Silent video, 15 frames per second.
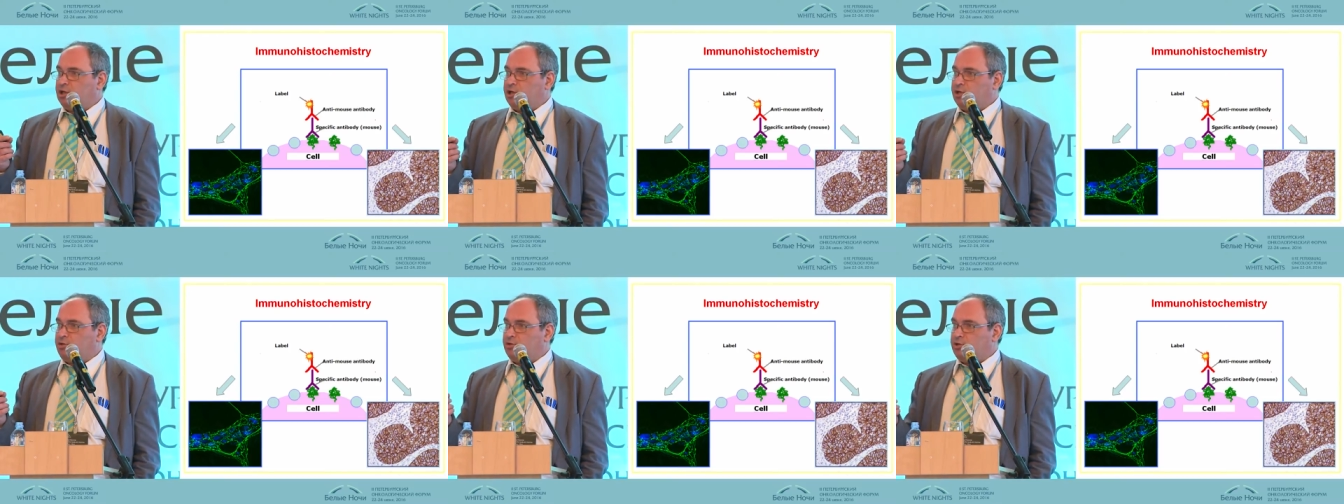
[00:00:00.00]

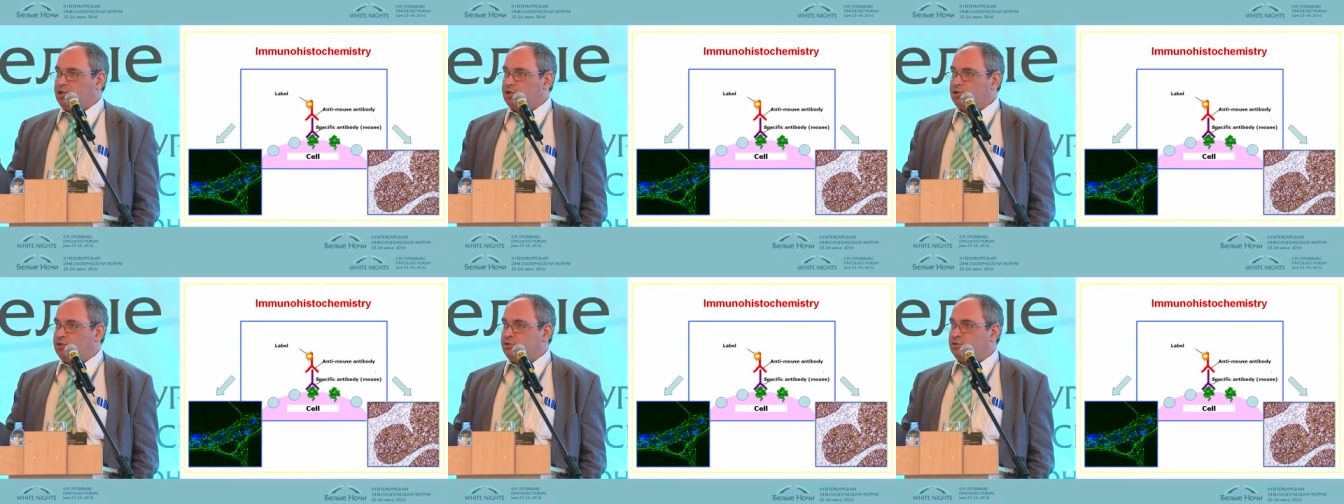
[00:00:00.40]
you
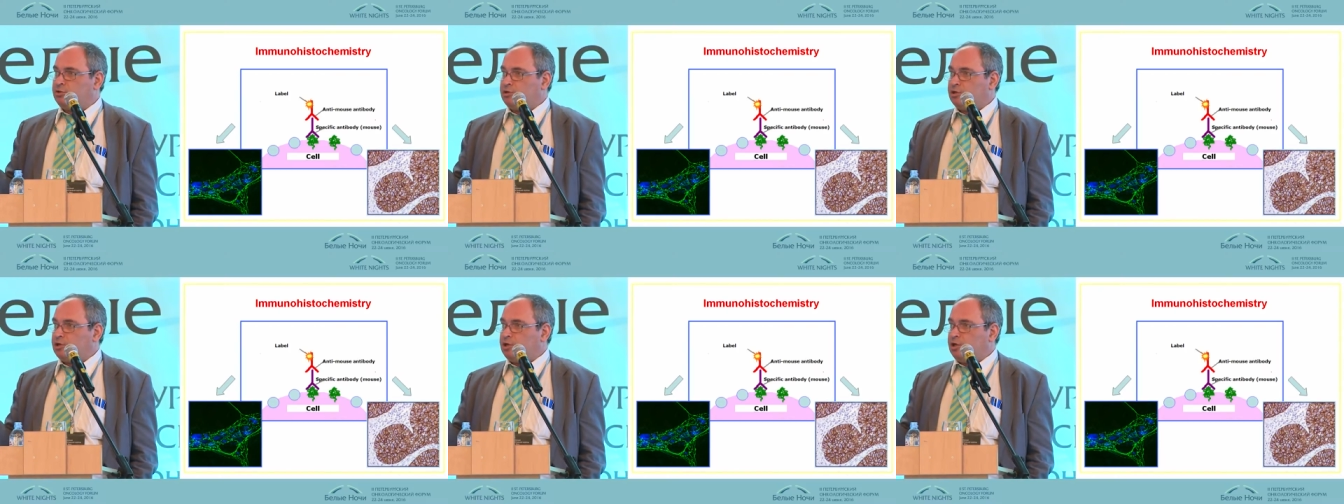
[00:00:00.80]
need
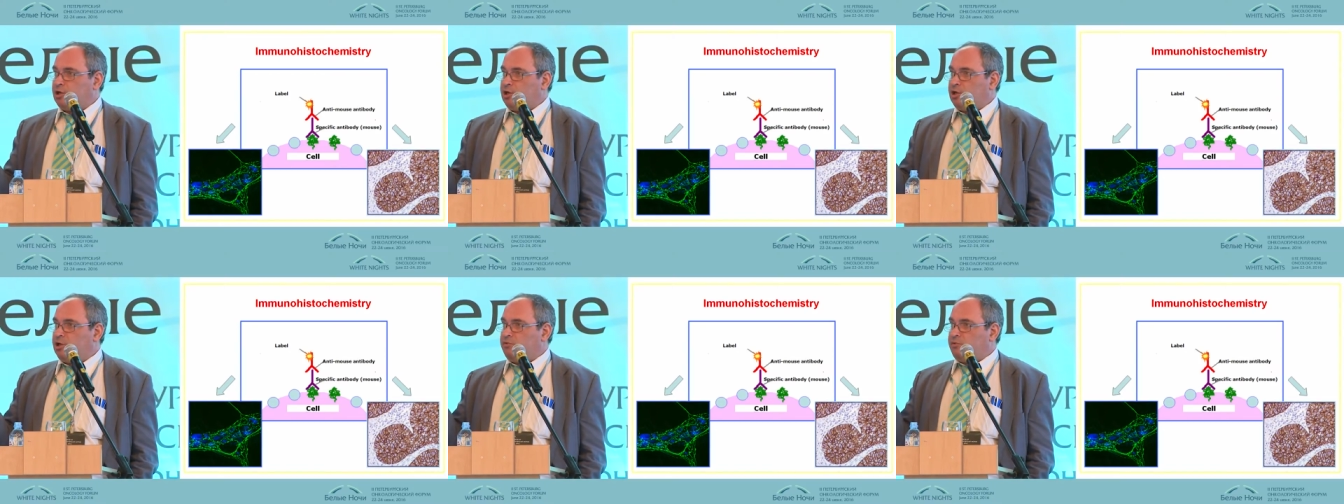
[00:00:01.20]
to
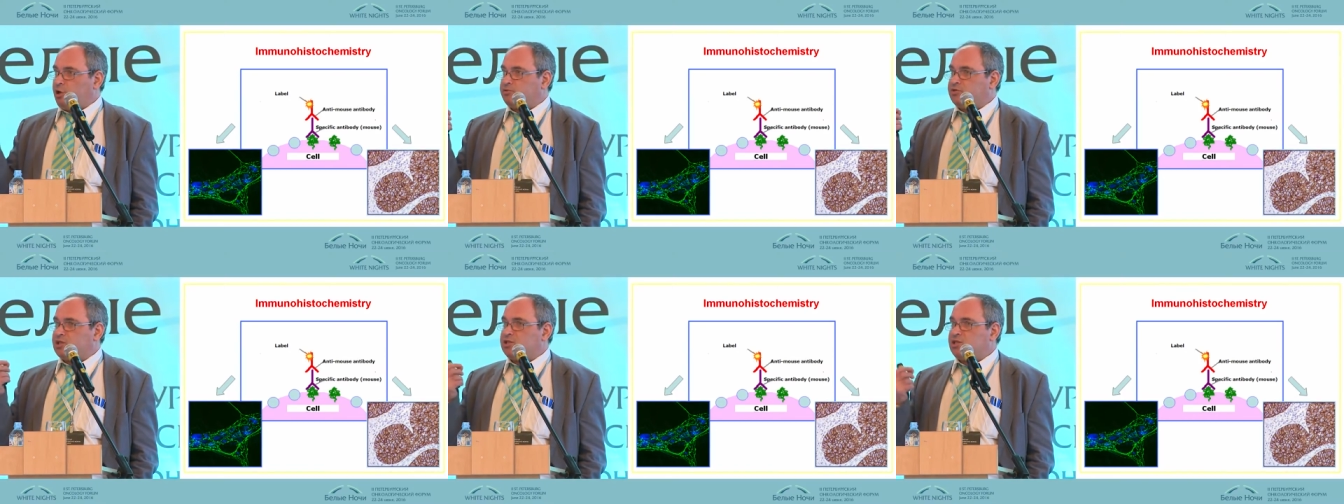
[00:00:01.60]

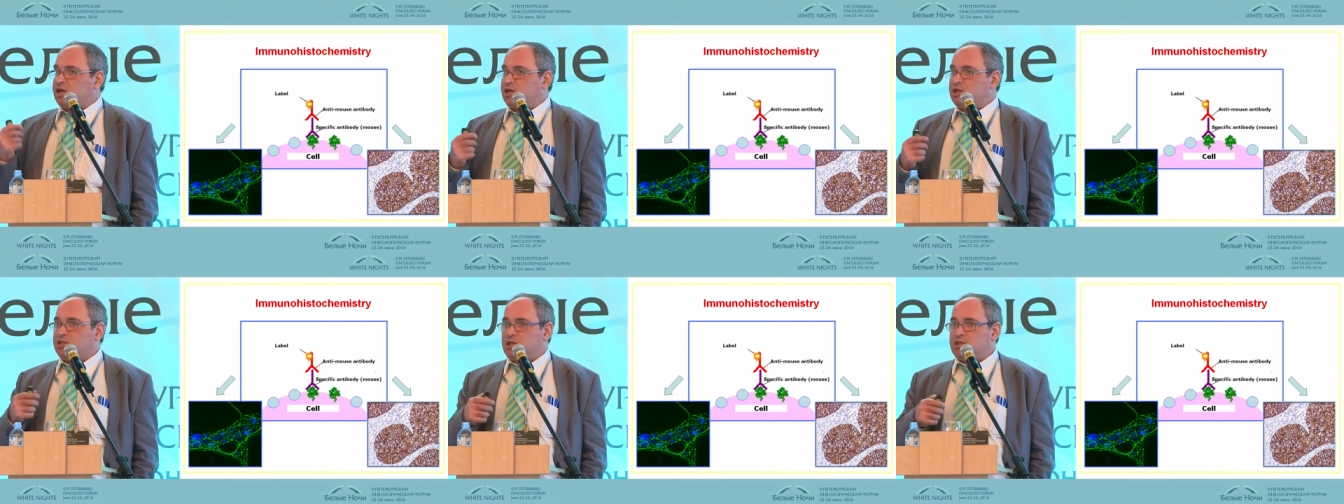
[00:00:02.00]
involve the
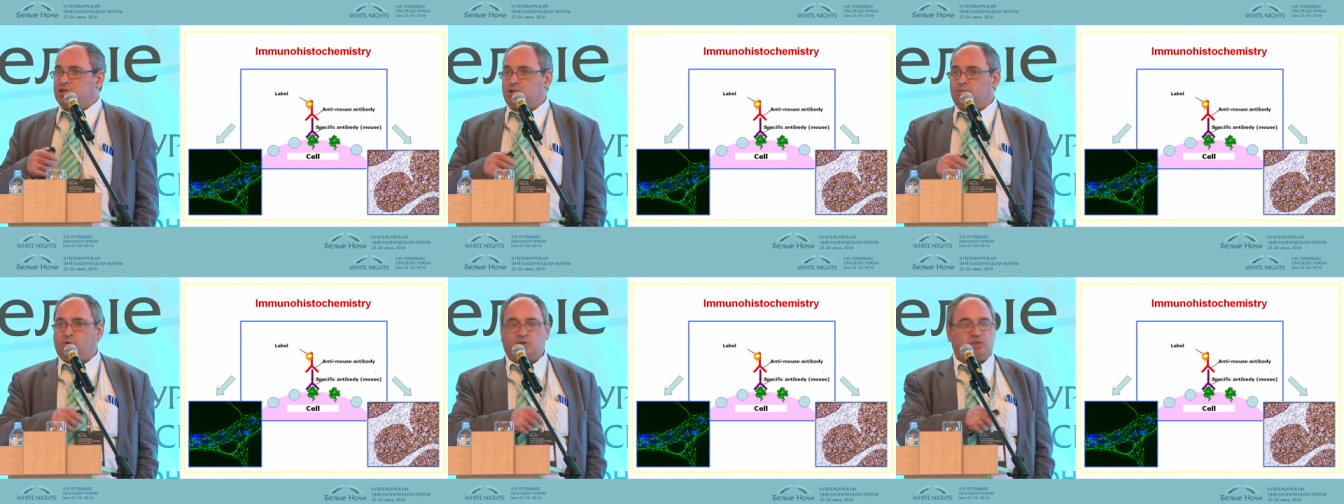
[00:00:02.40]
second
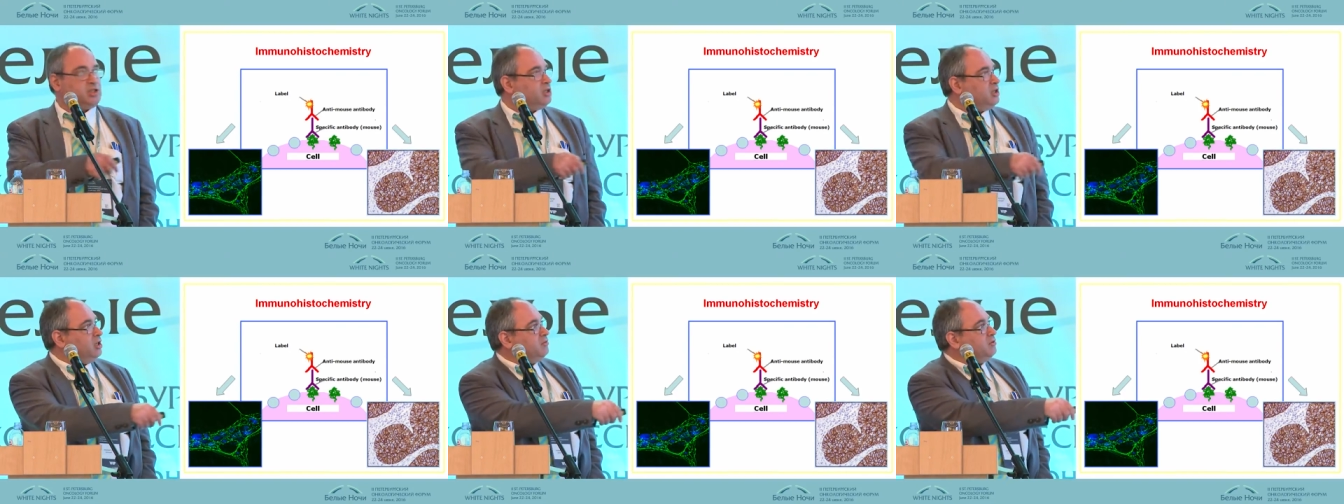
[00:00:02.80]
antibody
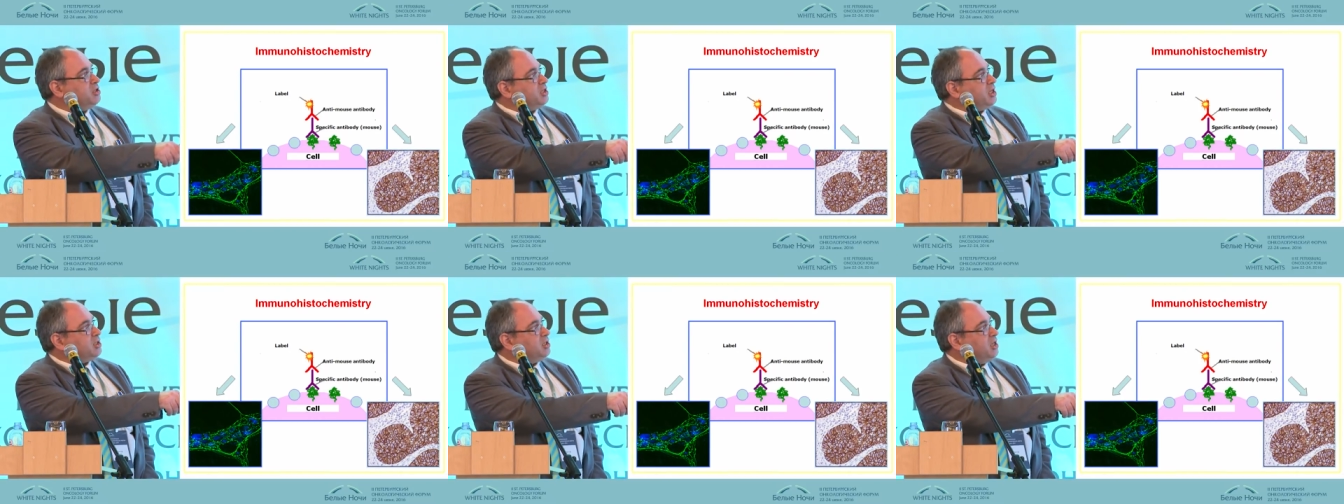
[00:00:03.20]

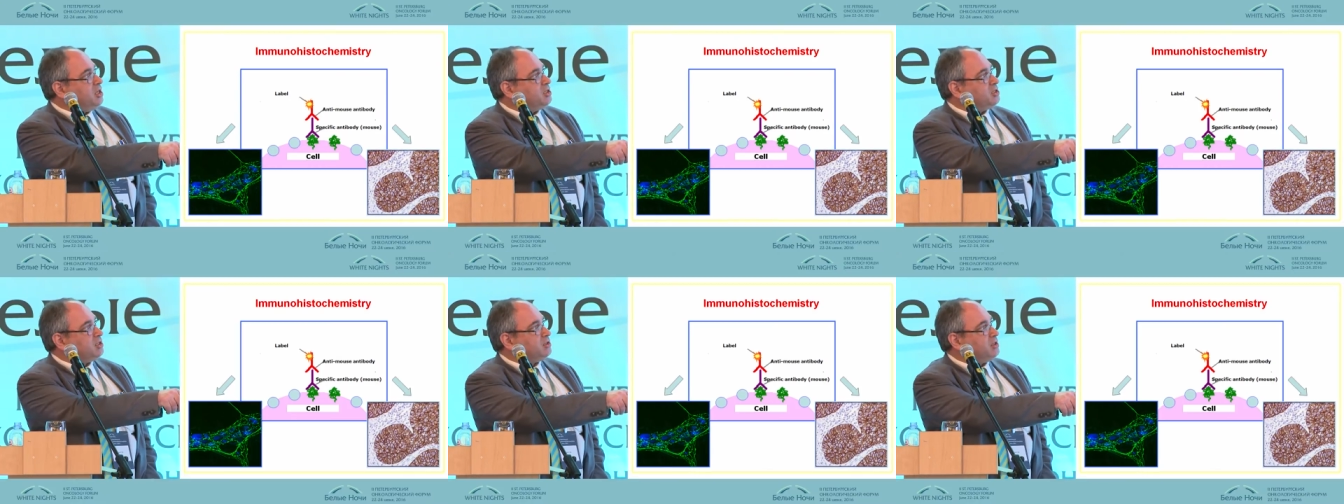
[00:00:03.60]
which
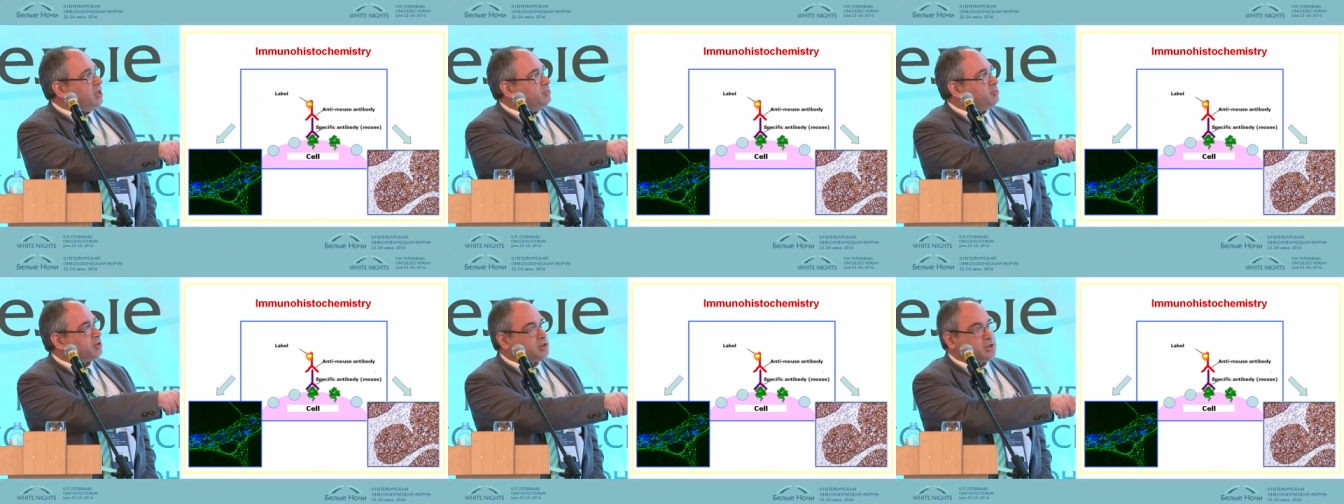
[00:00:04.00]
contains the
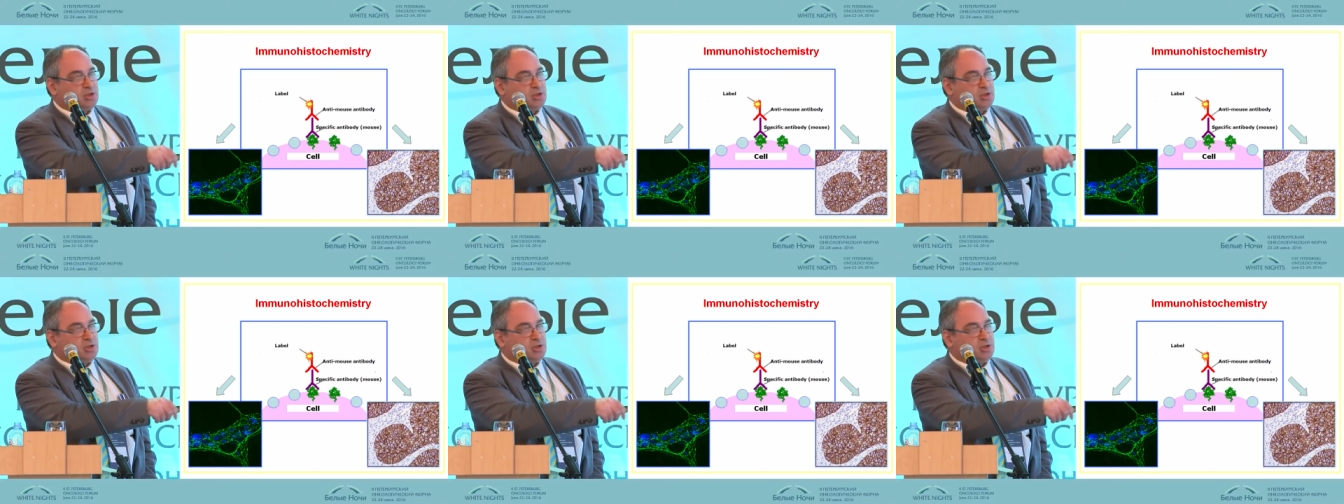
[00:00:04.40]
label.